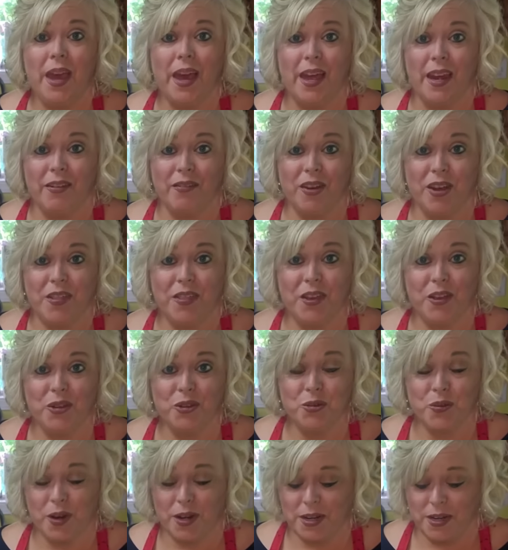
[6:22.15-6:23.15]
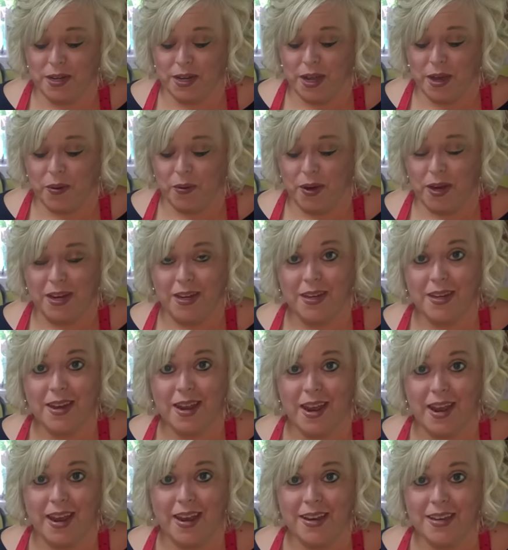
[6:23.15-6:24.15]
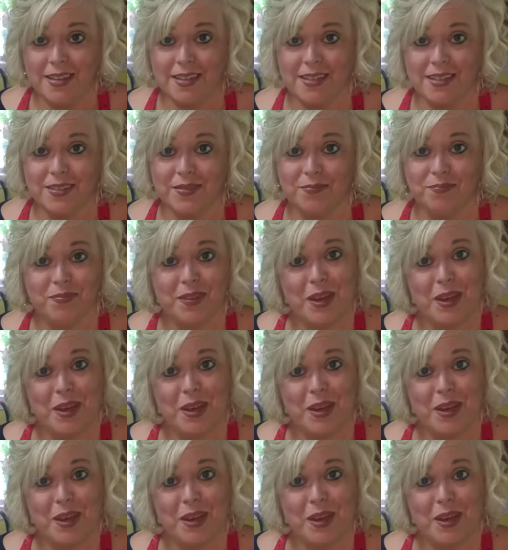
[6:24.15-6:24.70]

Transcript: and I've got those ready to go in next.